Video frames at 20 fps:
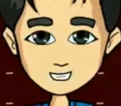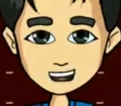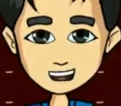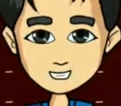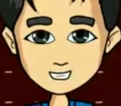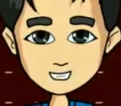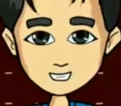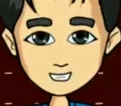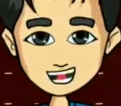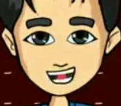
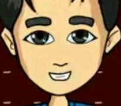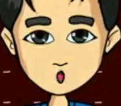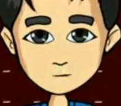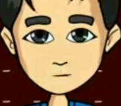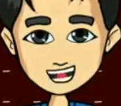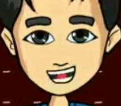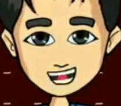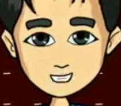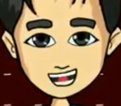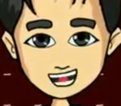boxing is
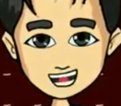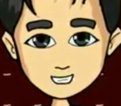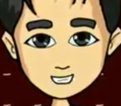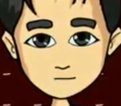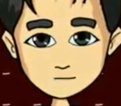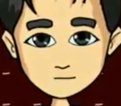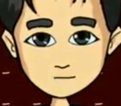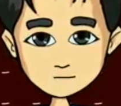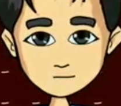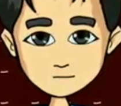part of my
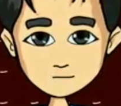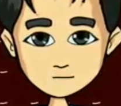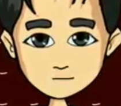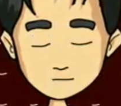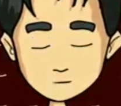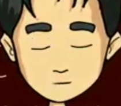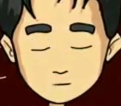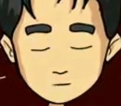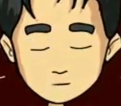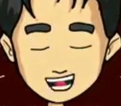life.
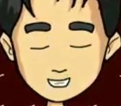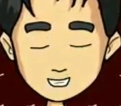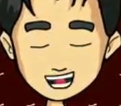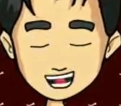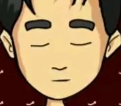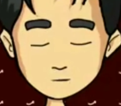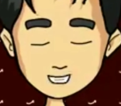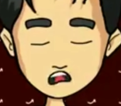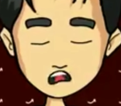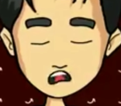
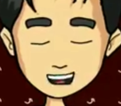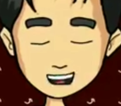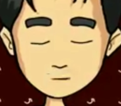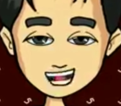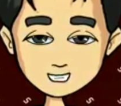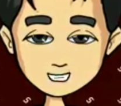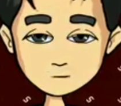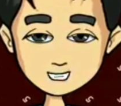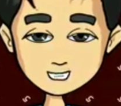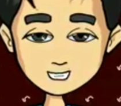I'm a
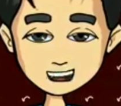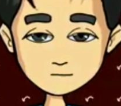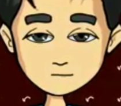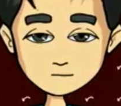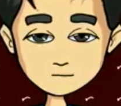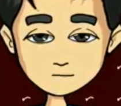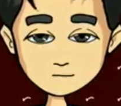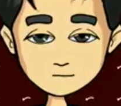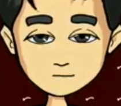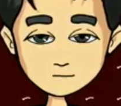born
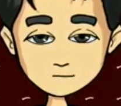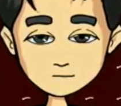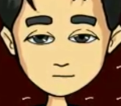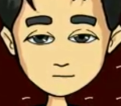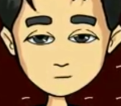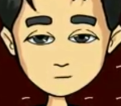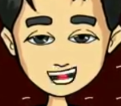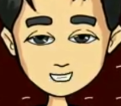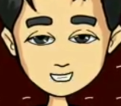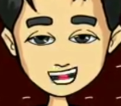boxer,
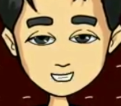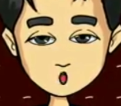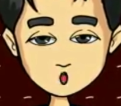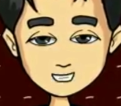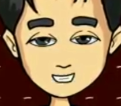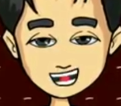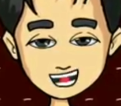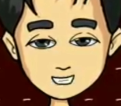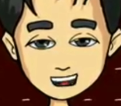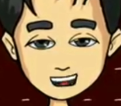but
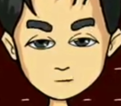I was